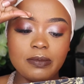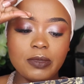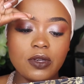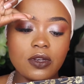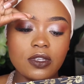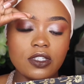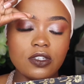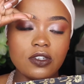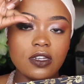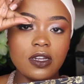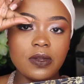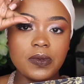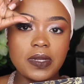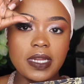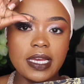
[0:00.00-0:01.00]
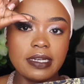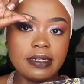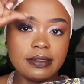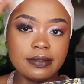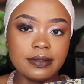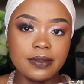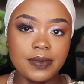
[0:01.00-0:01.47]
because you're gonna look like
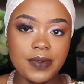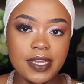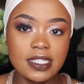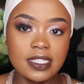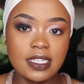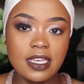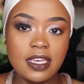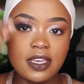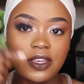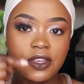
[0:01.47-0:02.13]
crazy.